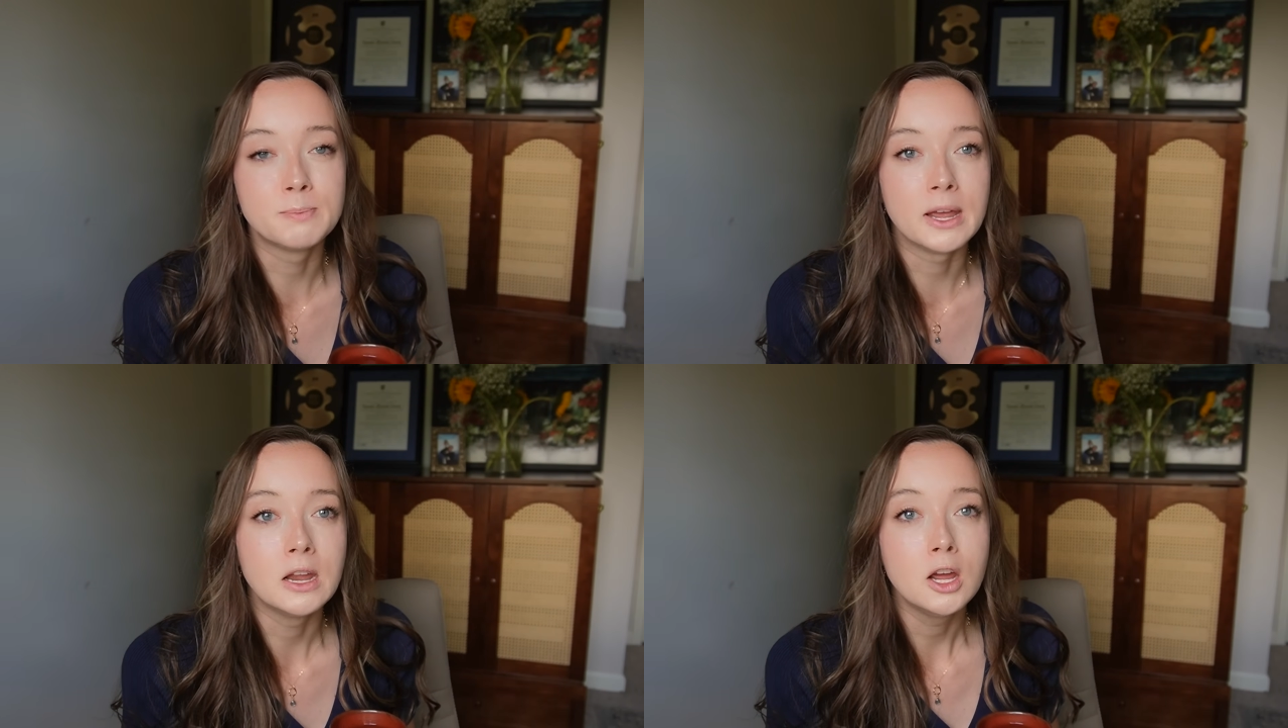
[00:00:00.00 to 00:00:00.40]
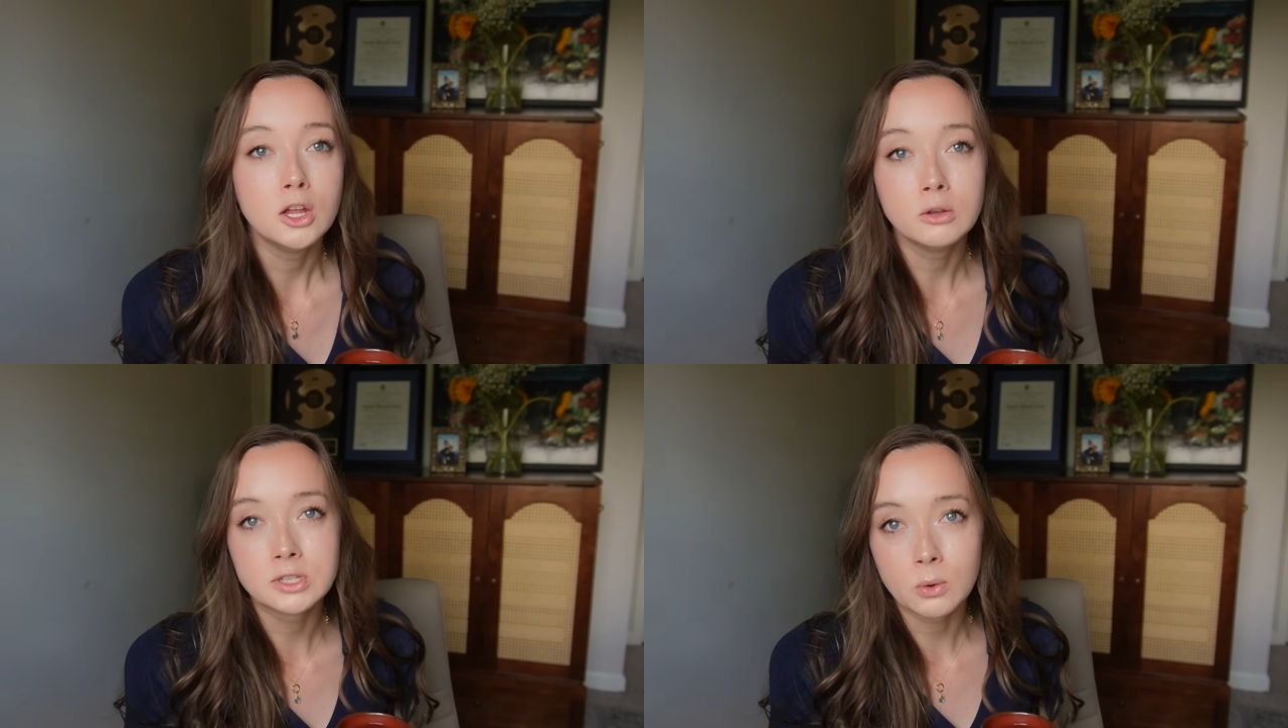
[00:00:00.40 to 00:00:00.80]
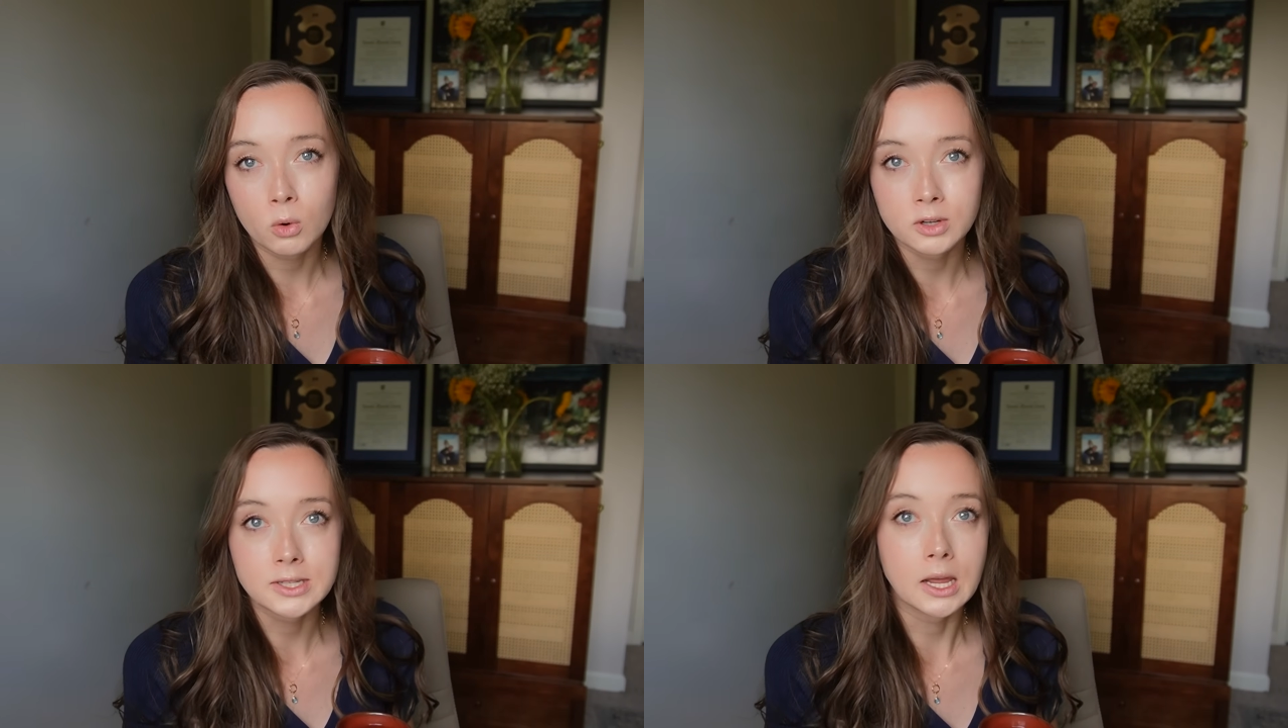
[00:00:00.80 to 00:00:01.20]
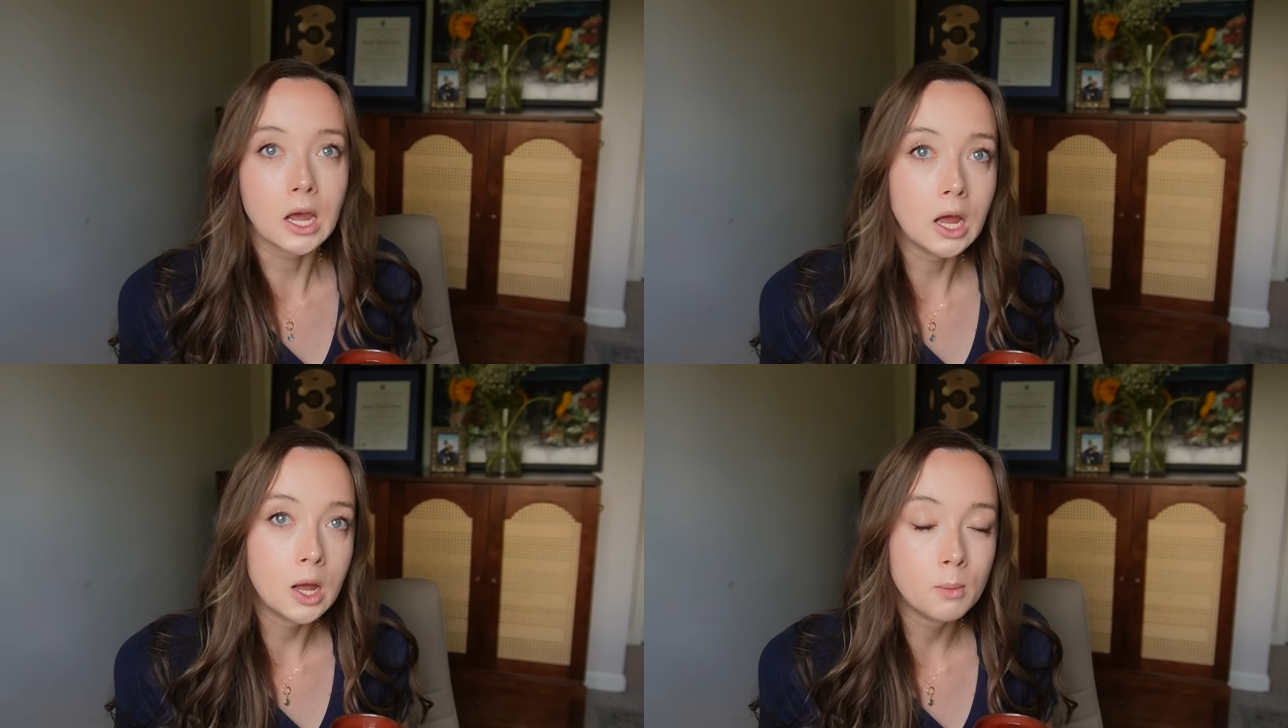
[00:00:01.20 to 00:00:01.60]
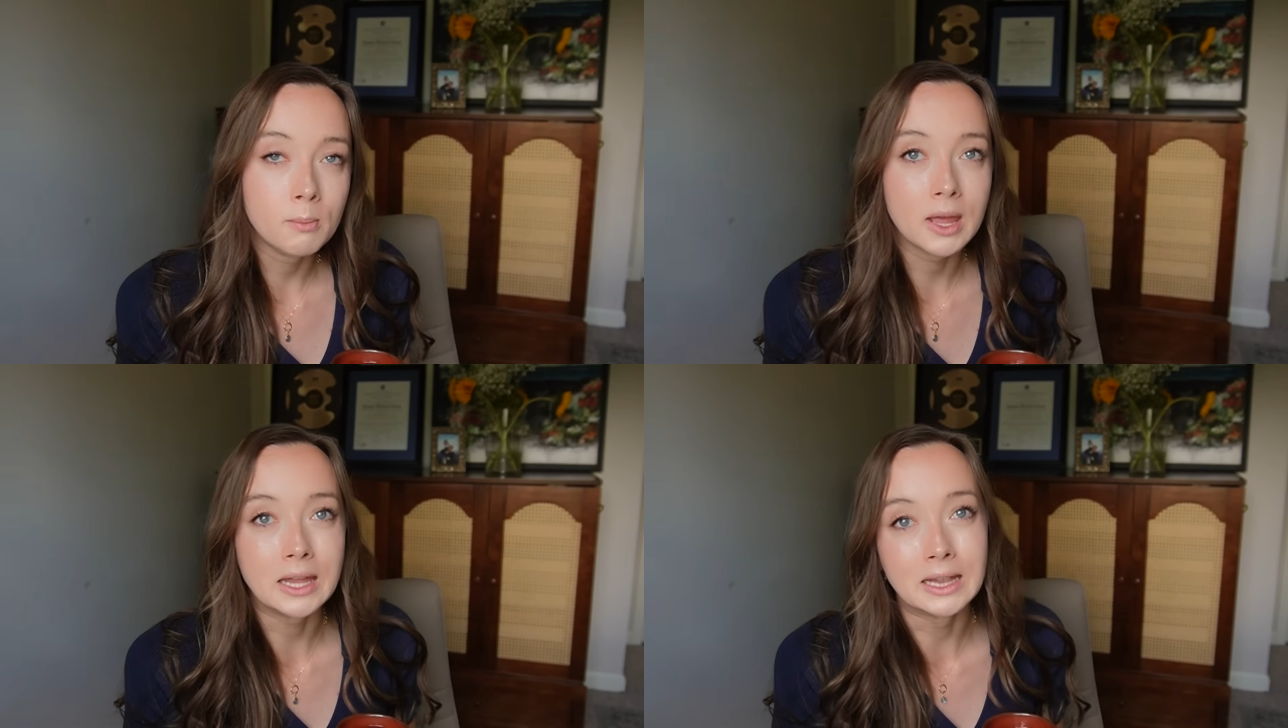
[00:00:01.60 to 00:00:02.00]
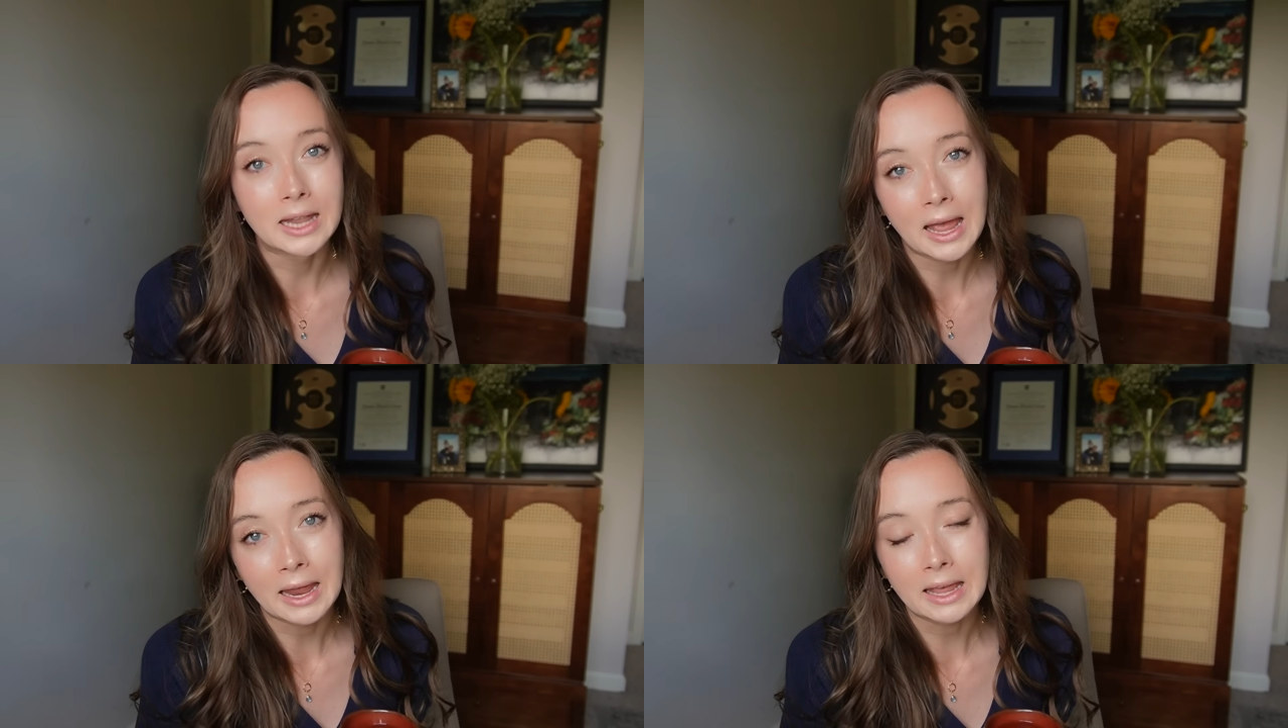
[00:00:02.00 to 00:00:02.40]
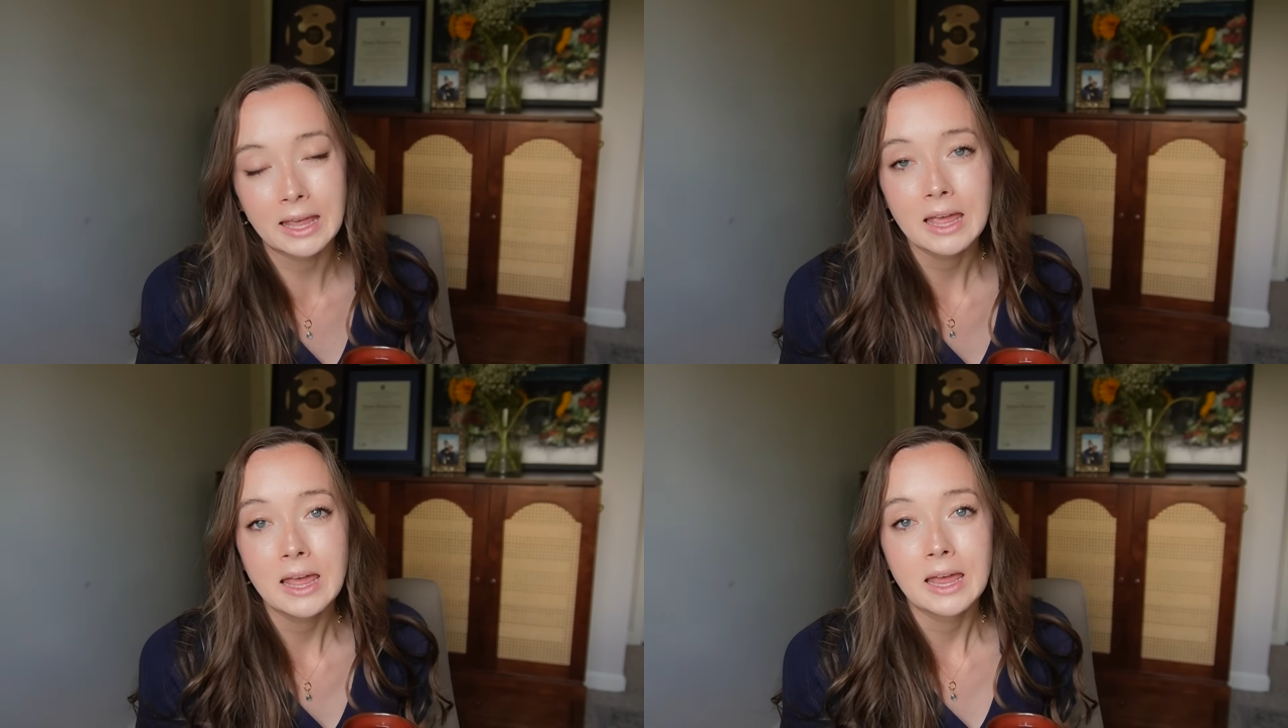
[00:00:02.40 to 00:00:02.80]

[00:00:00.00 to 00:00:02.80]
but using words like and like